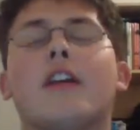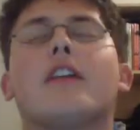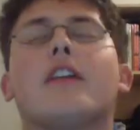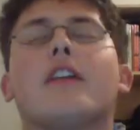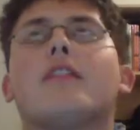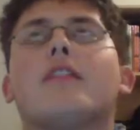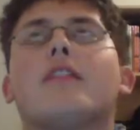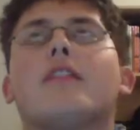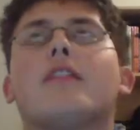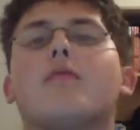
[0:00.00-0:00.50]

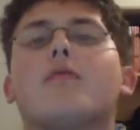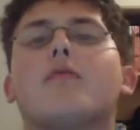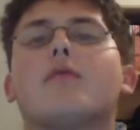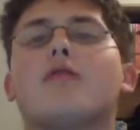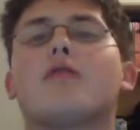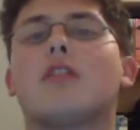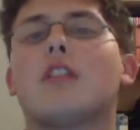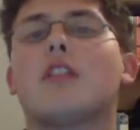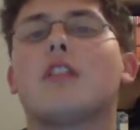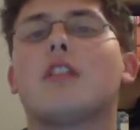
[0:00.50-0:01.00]
and
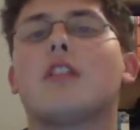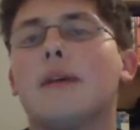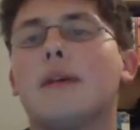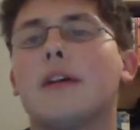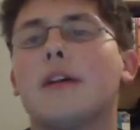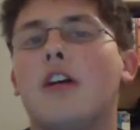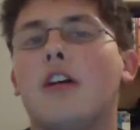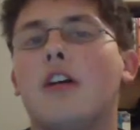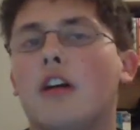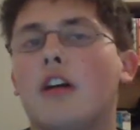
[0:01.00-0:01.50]
climbing
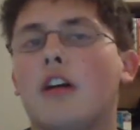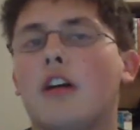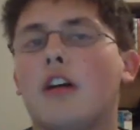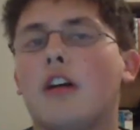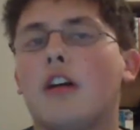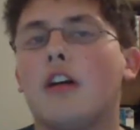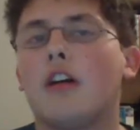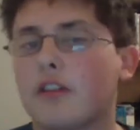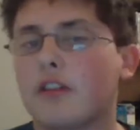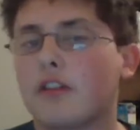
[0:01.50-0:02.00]
all over
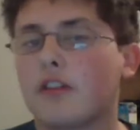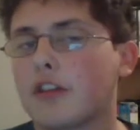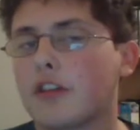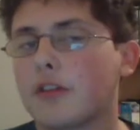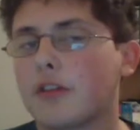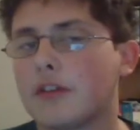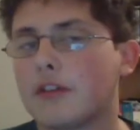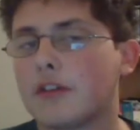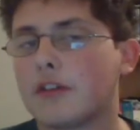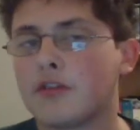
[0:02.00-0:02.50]
the
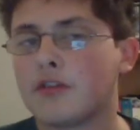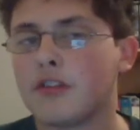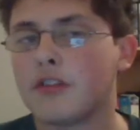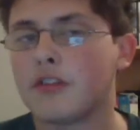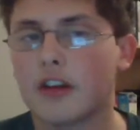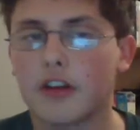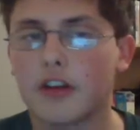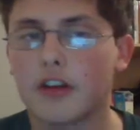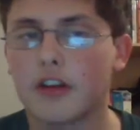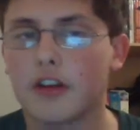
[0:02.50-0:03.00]
Christmas
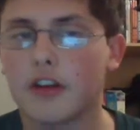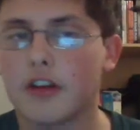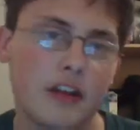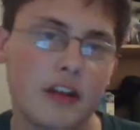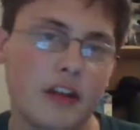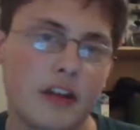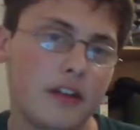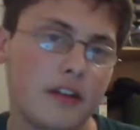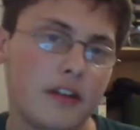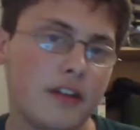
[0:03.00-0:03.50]
tree,
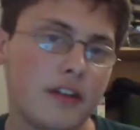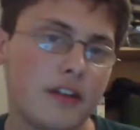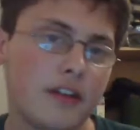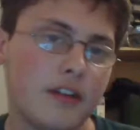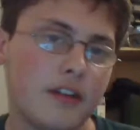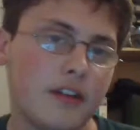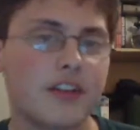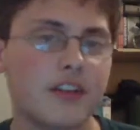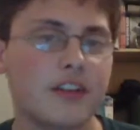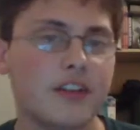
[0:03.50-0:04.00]
and
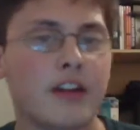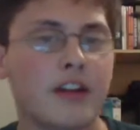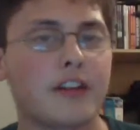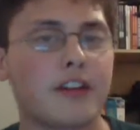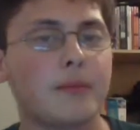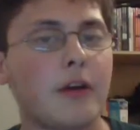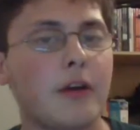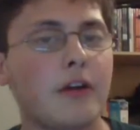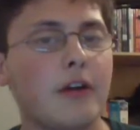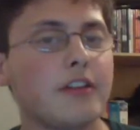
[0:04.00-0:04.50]
she's not
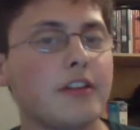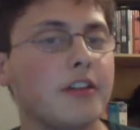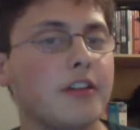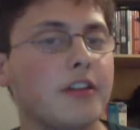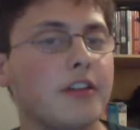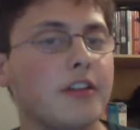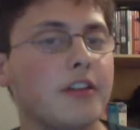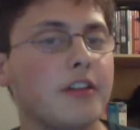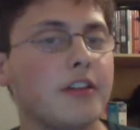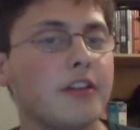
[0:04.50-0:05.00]
supposed to.